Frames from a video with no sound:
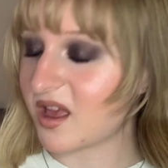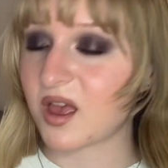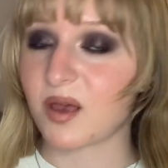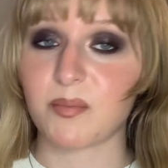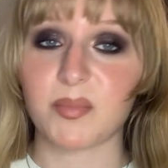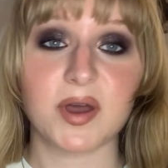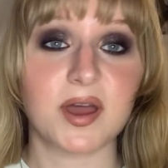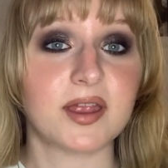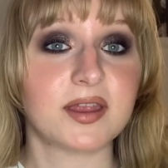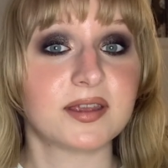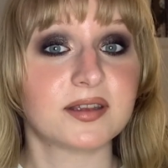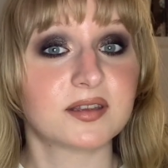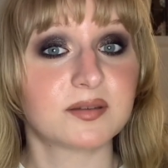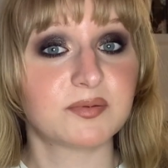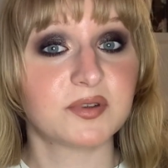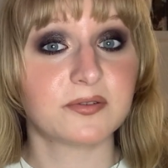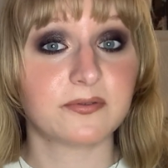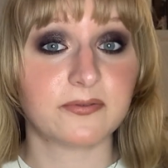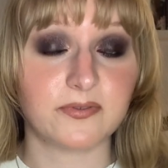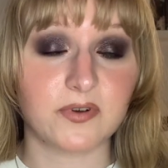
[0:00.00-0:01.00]
but it's
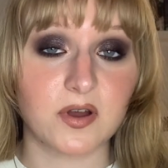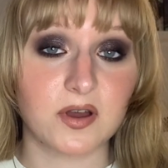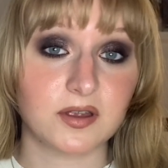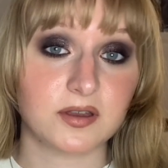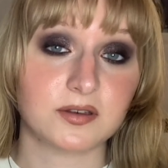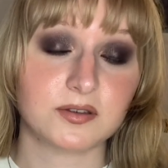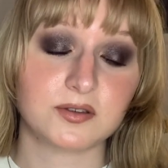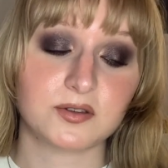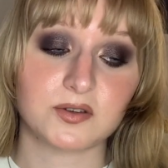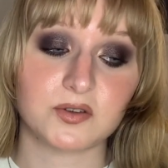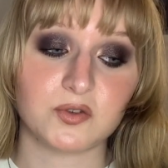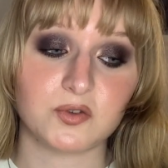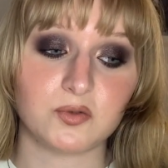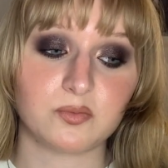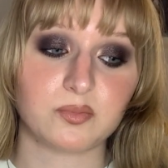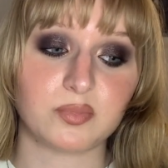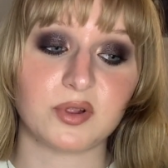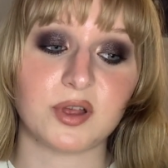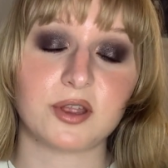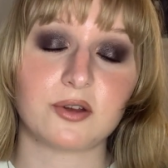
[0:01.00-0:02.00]
been fun to
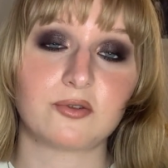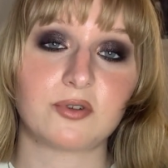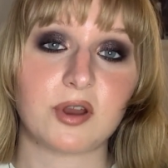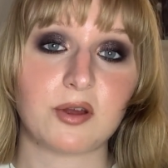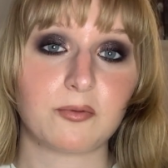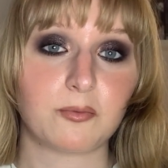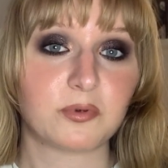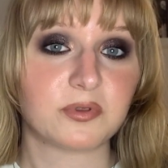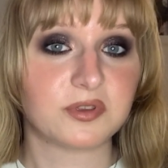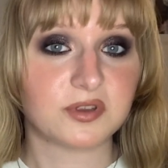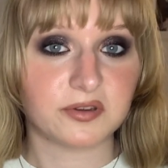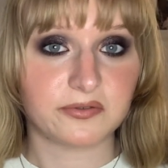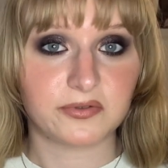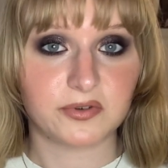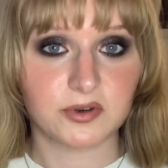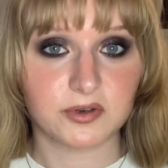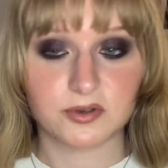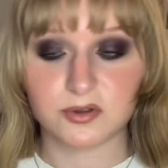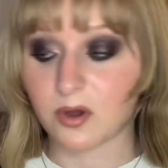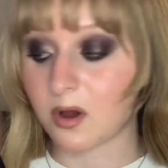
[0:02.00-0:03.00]
play around with
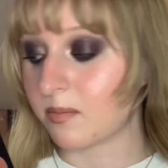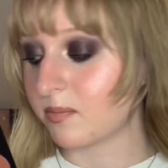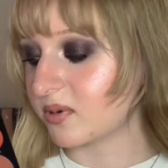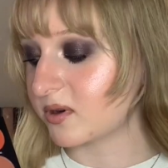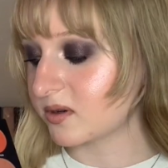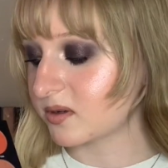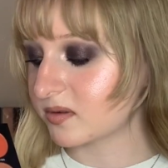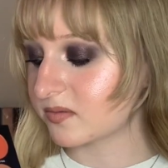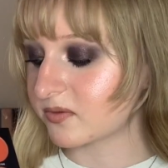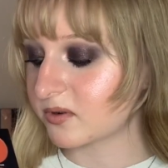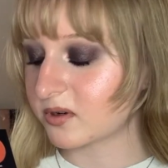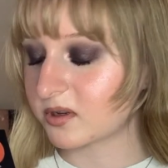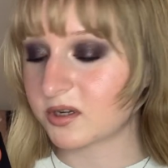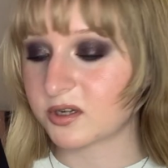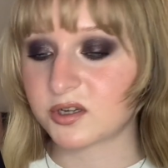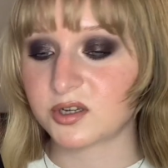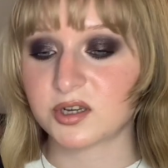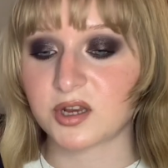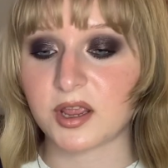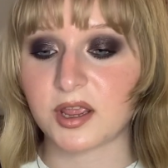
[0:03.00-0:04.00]
different toppers for this
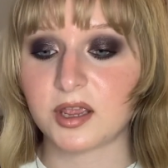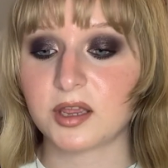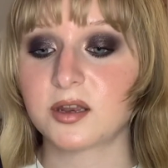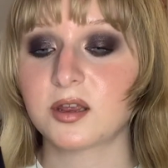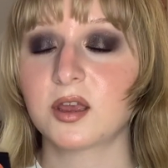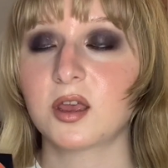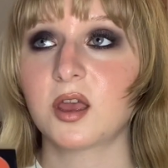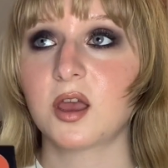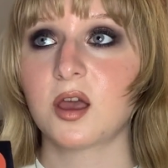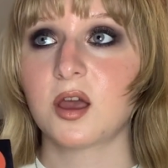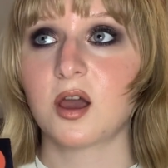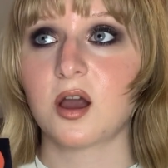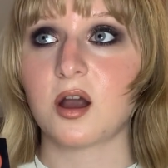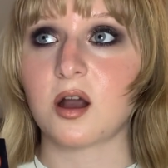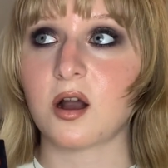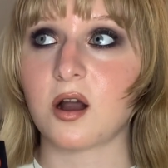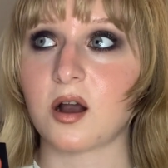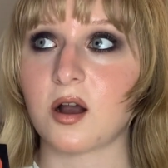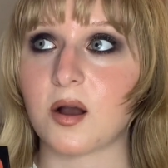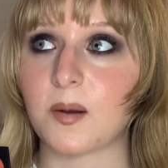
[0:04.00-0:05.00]
shade.
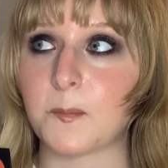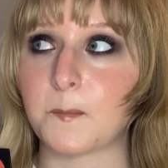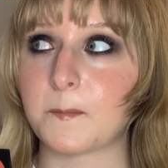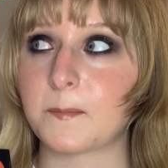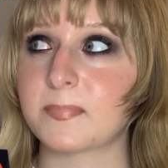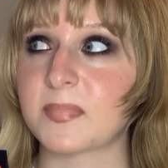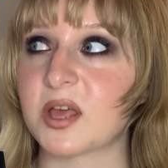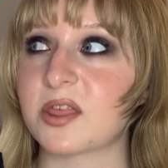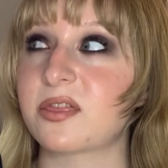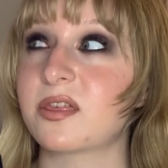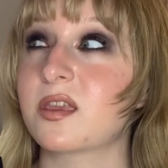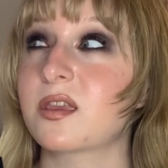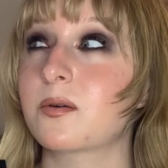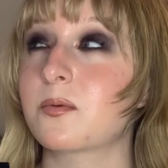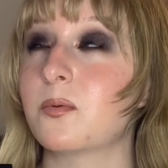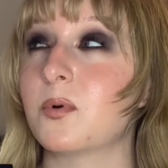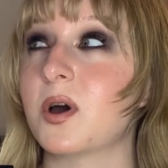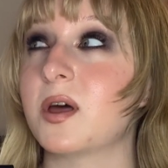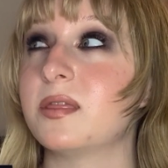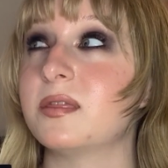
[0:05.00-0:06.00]
I think
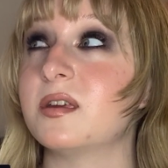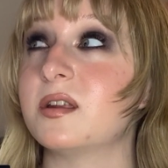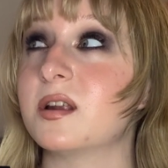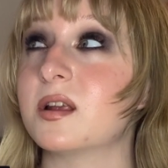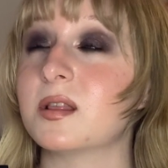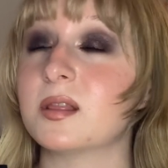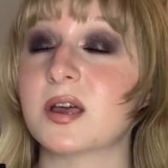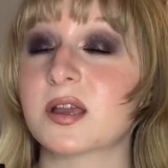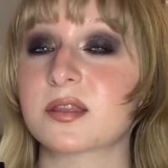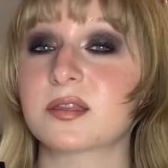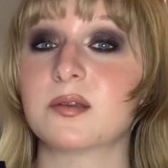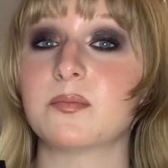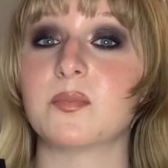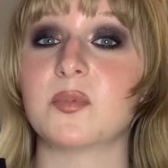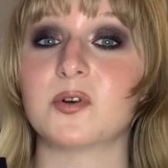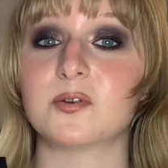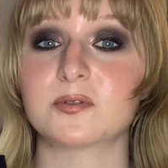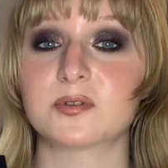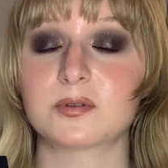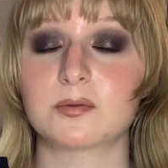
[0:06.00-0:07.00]
one that I liked the
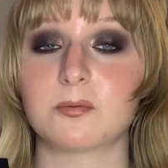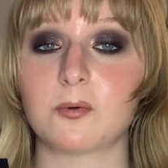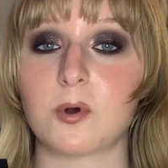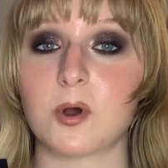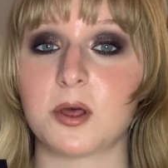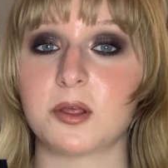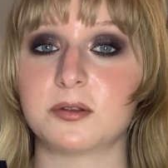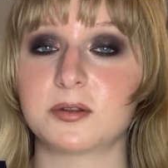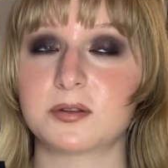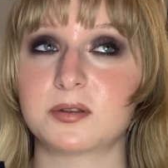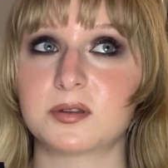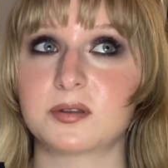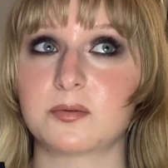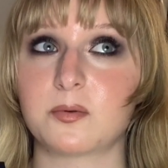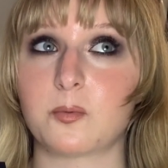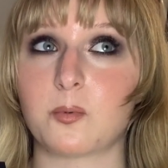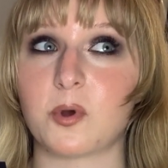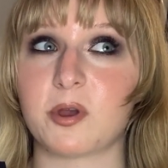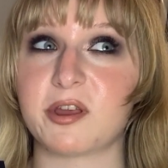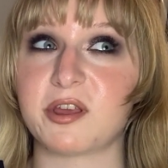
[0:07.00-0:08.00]
most was
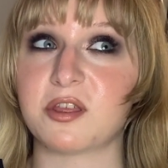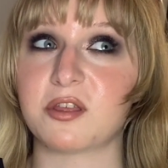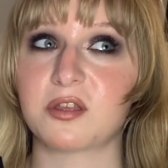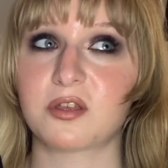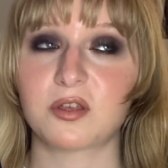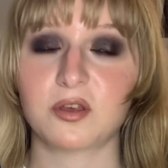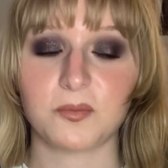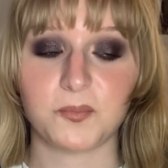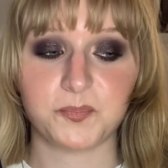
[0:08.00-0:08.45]
with